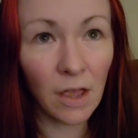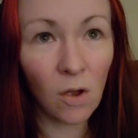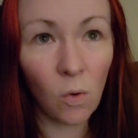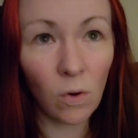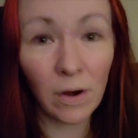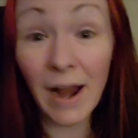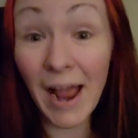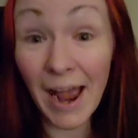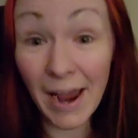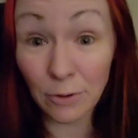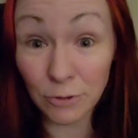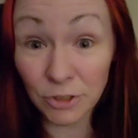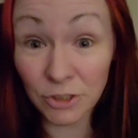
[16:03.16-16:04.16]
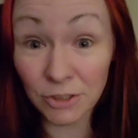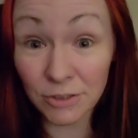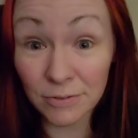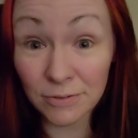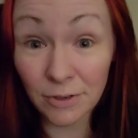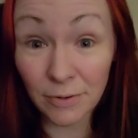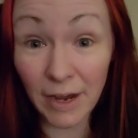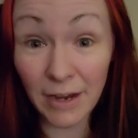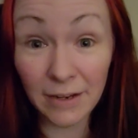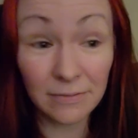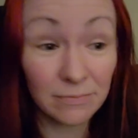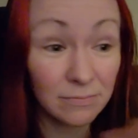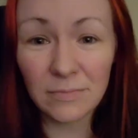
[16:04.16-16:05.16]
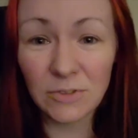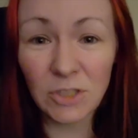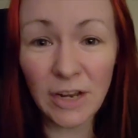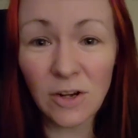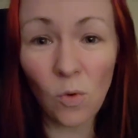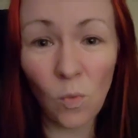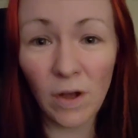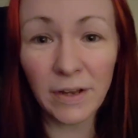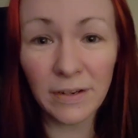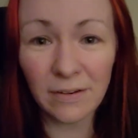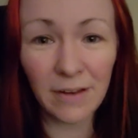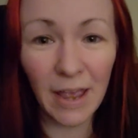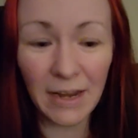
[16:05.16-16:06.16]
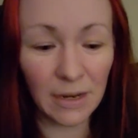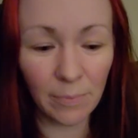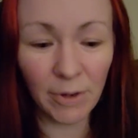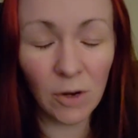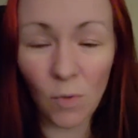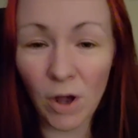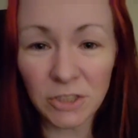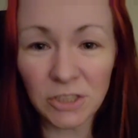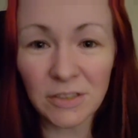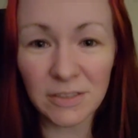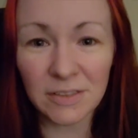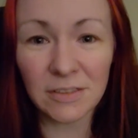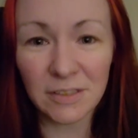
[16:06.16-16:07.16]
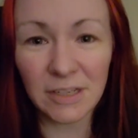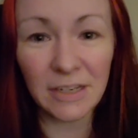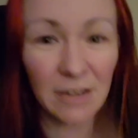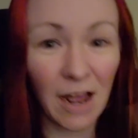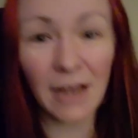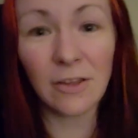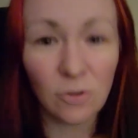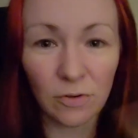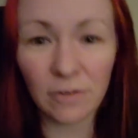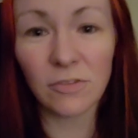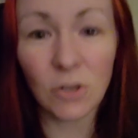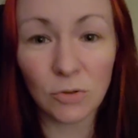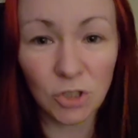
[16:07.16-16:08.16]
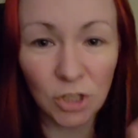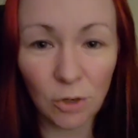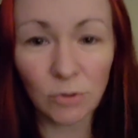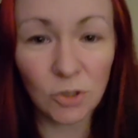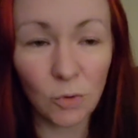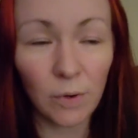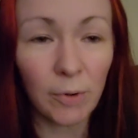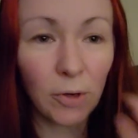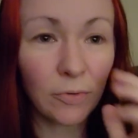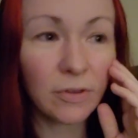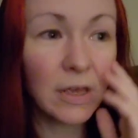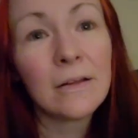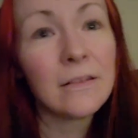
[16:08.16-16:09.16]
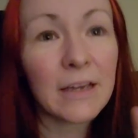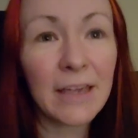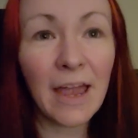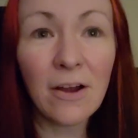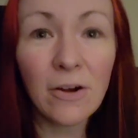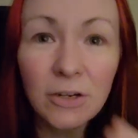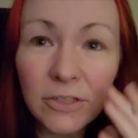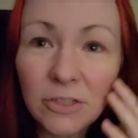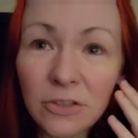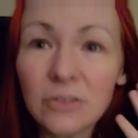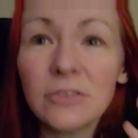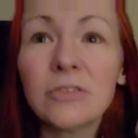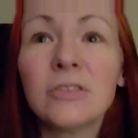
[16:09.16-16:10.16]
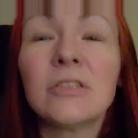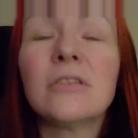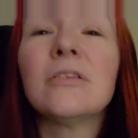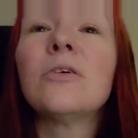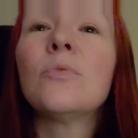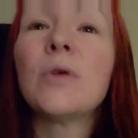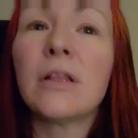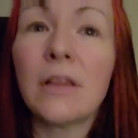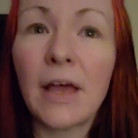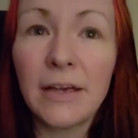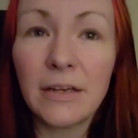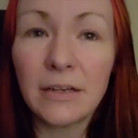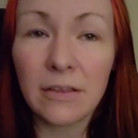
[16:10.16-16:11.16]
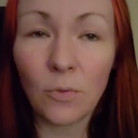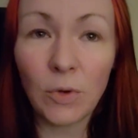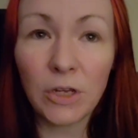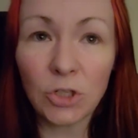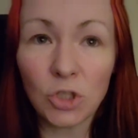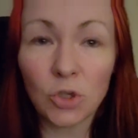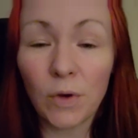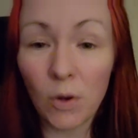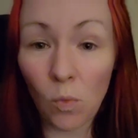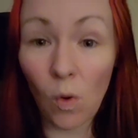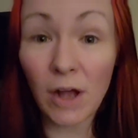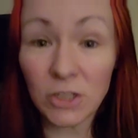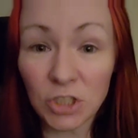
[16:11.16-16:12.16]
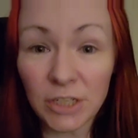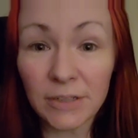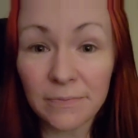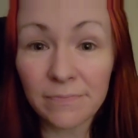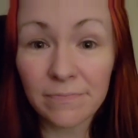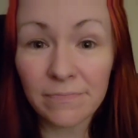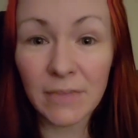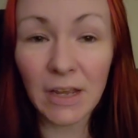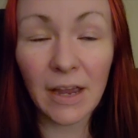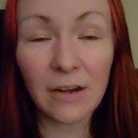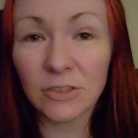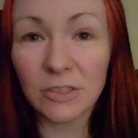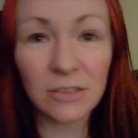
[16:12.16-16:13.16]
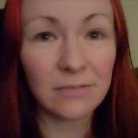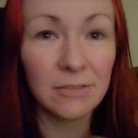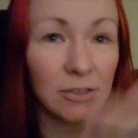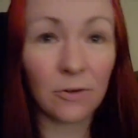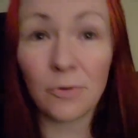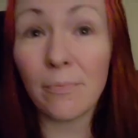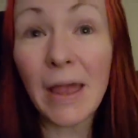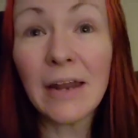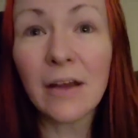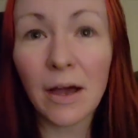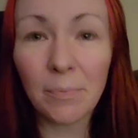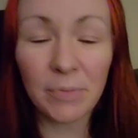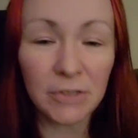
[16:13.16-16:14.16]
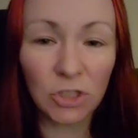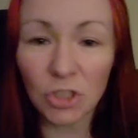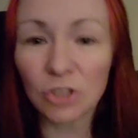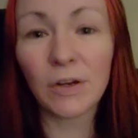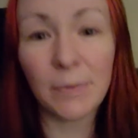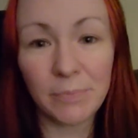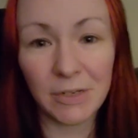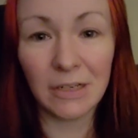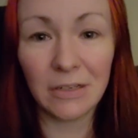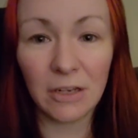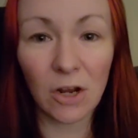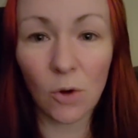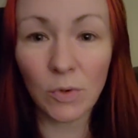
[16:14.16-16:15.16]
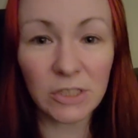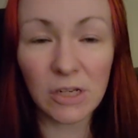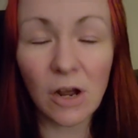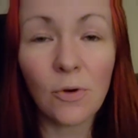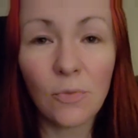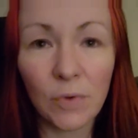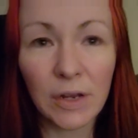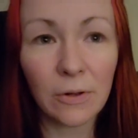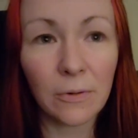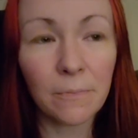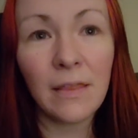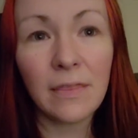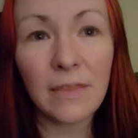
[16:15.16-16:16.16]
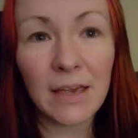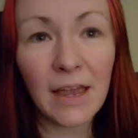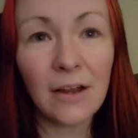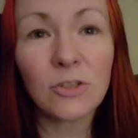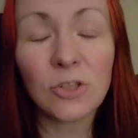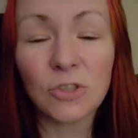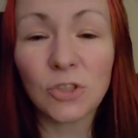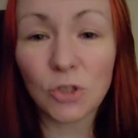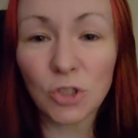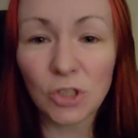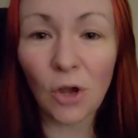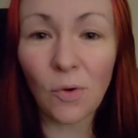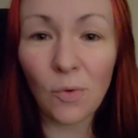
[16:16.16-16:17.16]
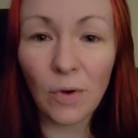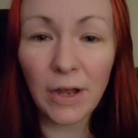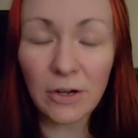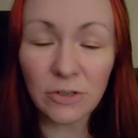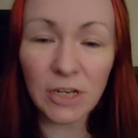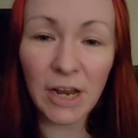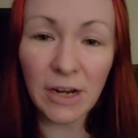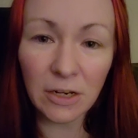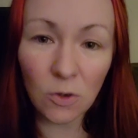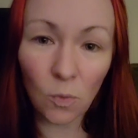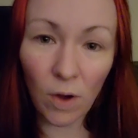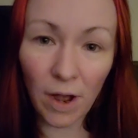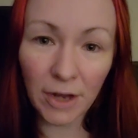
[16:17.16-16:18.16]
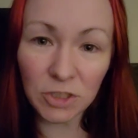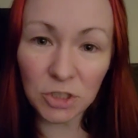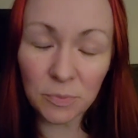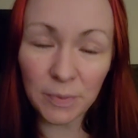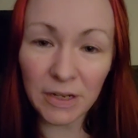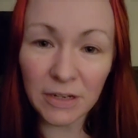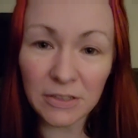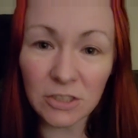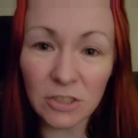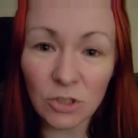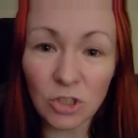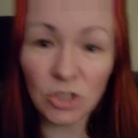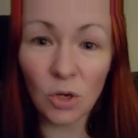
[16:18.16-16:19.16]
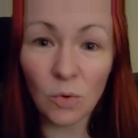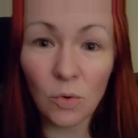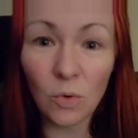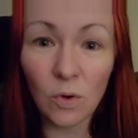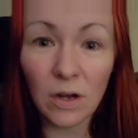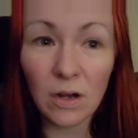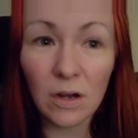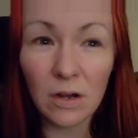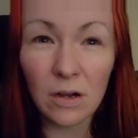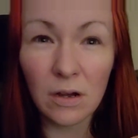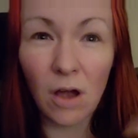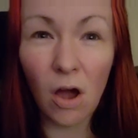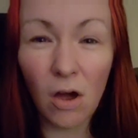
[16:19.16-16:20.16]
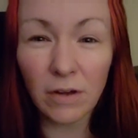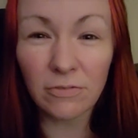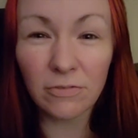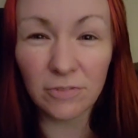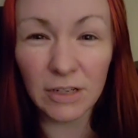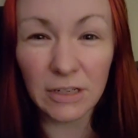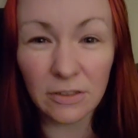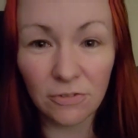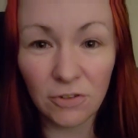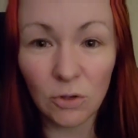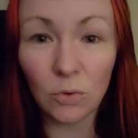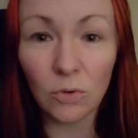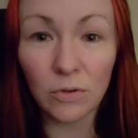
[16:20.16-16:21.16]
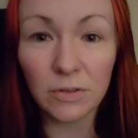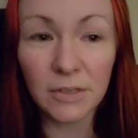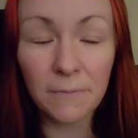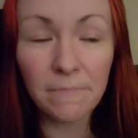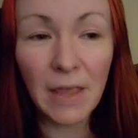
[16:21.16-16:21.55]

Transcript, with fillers: Or House, okay? 10 to 1, anybody watching this has seen either of those shows or both. The characters that we like, that we enjoy watching, the characters that are made up, it's scripted, you know, it's not real. The characters are so entertaining to watch because they're so conflict fueled.